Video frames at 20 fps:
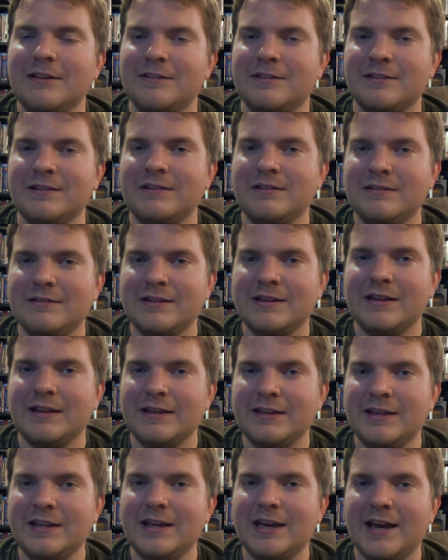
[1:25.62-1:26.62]
So,
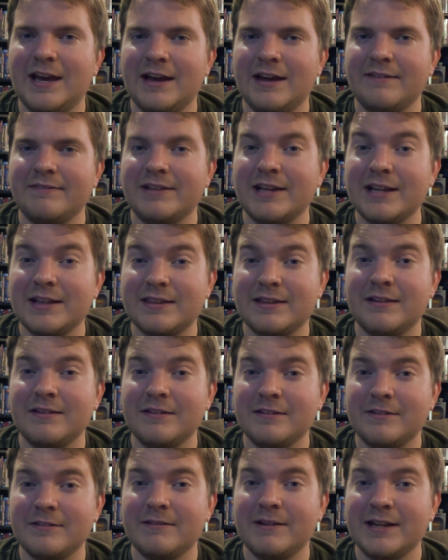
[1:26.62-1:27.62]
yeah, if that
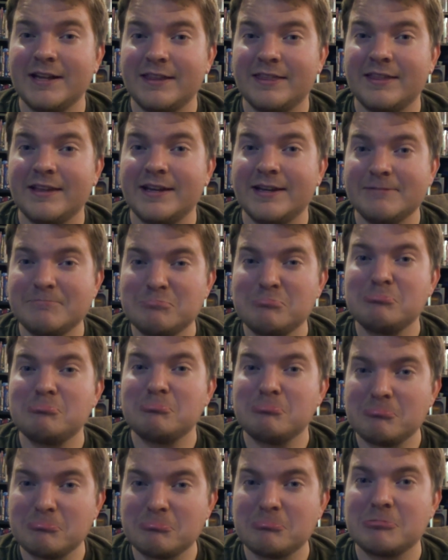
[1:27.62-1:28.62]
tells you anything,
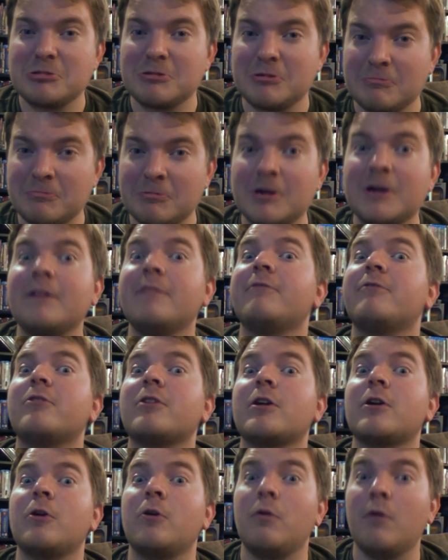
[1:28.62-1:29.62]
we're in
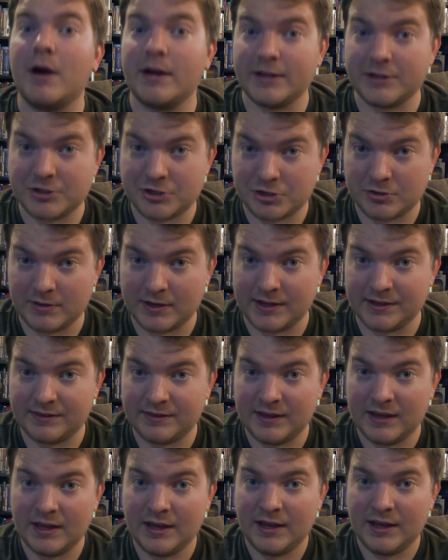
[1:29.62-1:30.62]
for quite a
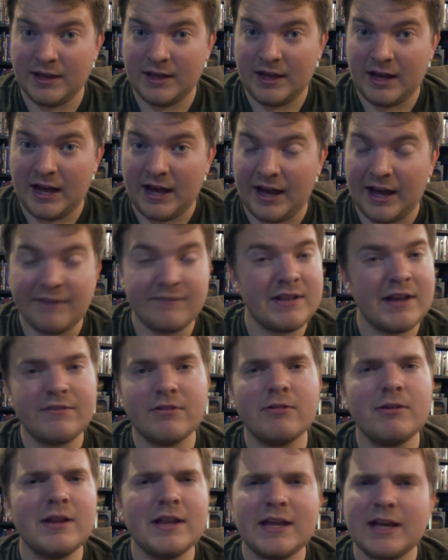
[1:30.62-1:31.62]
treat. I've
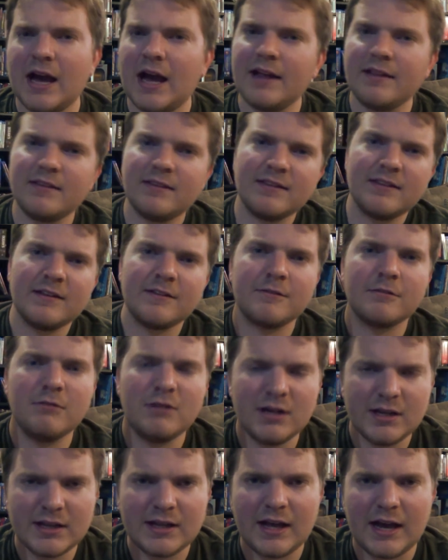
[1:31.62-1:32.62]
never really gotten to this
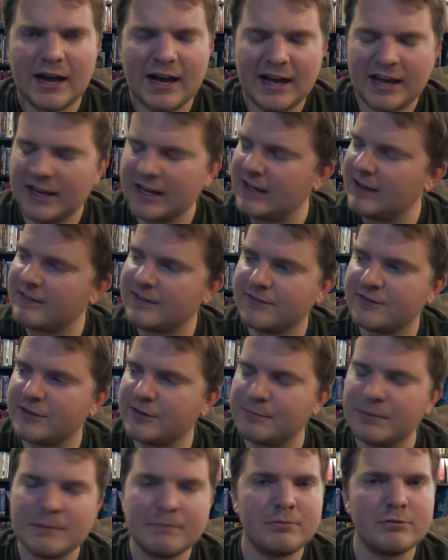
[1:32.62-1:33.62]
one. I guess I've
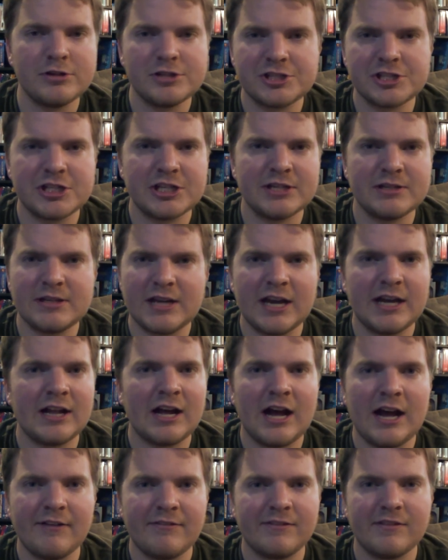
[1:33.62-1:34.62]
just been pushing it
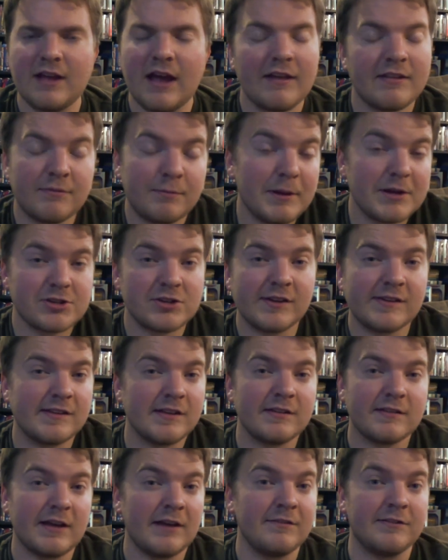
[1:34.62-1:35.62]
off, especially
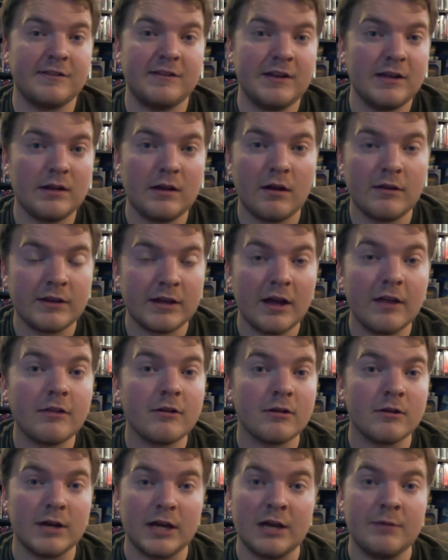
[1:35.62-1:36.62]
since I've seen all the
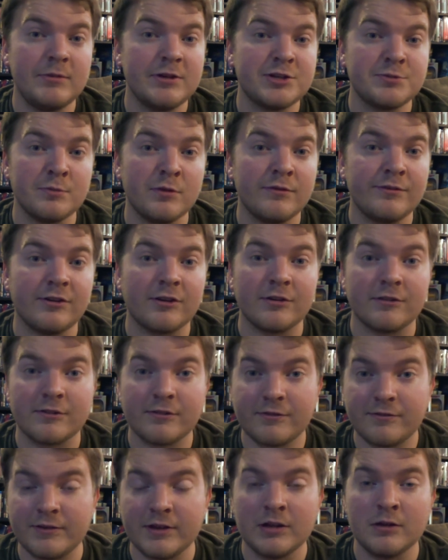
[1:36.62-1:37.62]
other Image
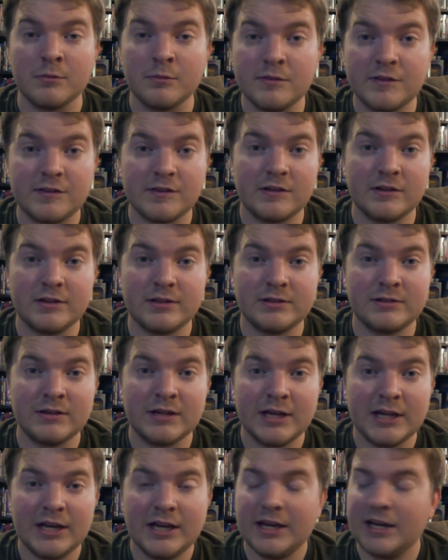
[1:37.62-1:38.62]
Movers films, so